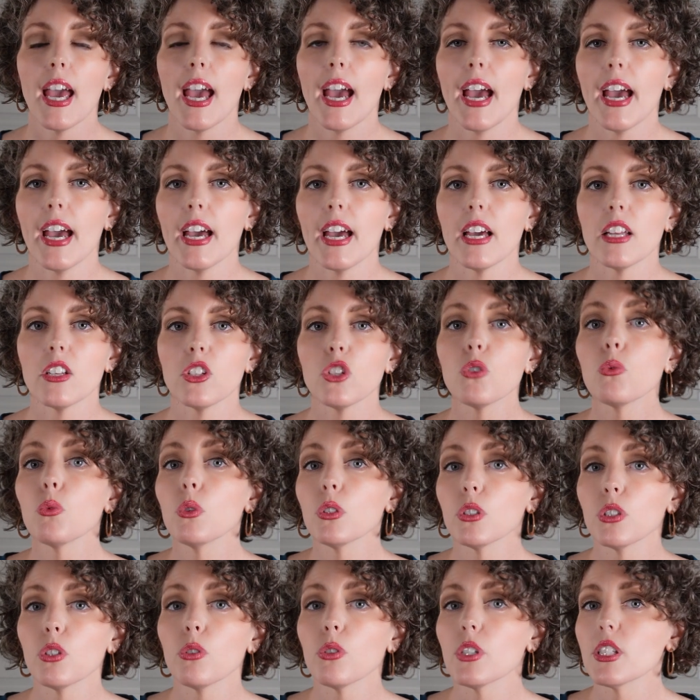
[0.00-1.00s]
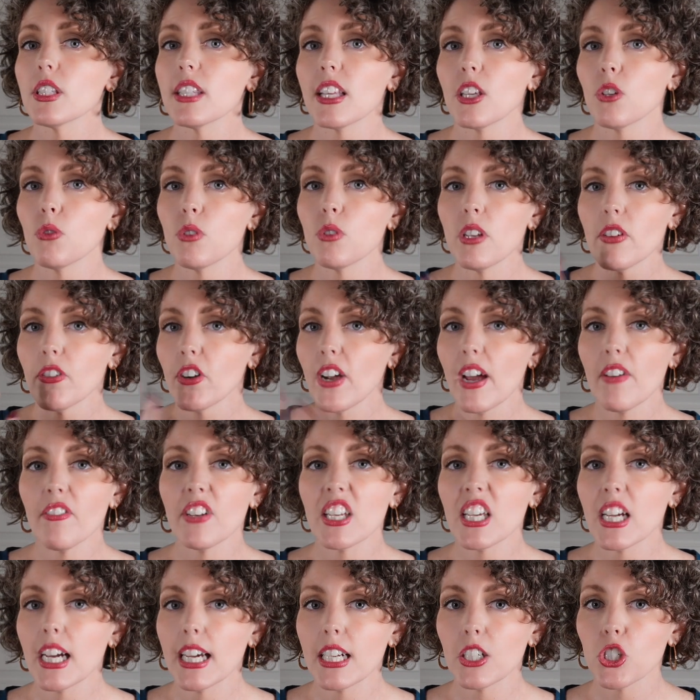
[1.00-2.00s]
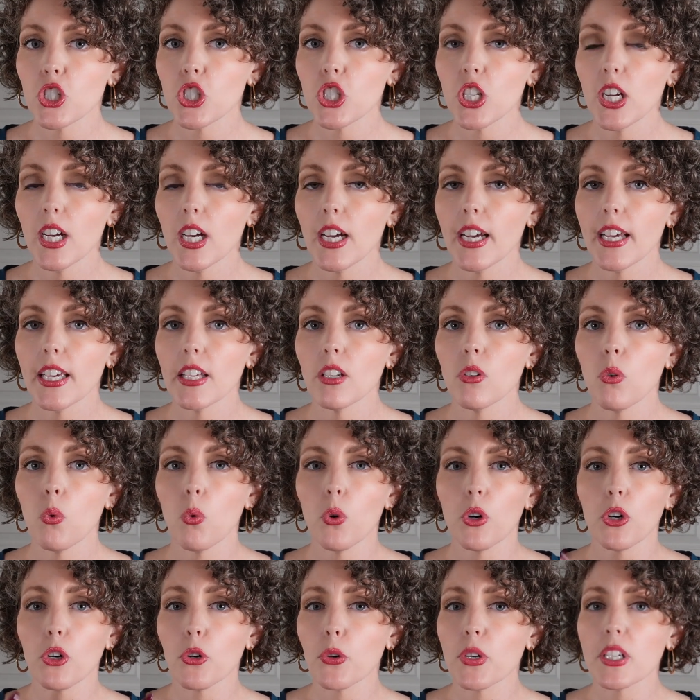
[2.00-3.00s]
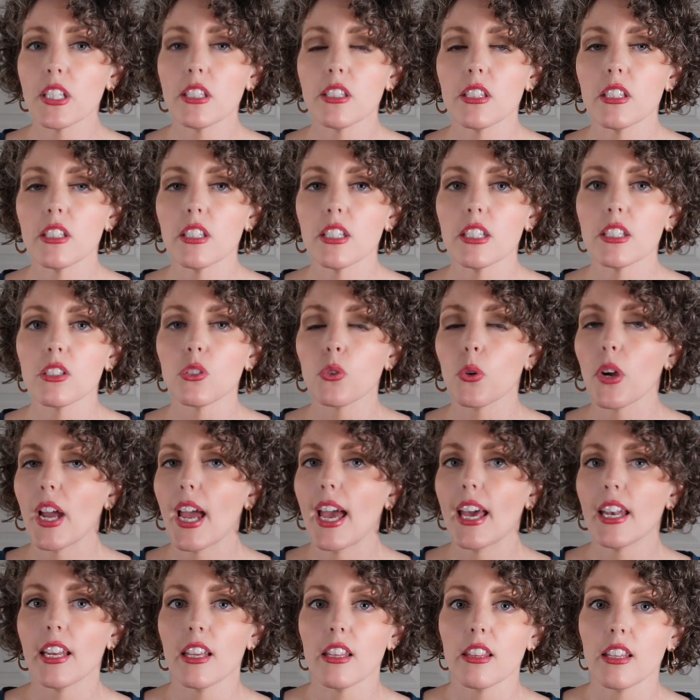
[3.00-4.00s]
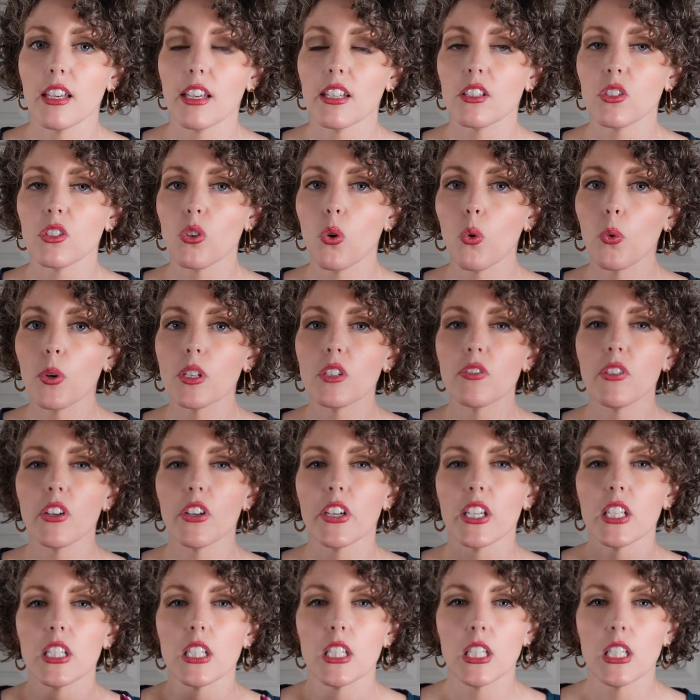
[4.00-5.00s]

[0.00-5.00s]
and you will notice that you never have any kind of shine or greasiness or anything. It's always very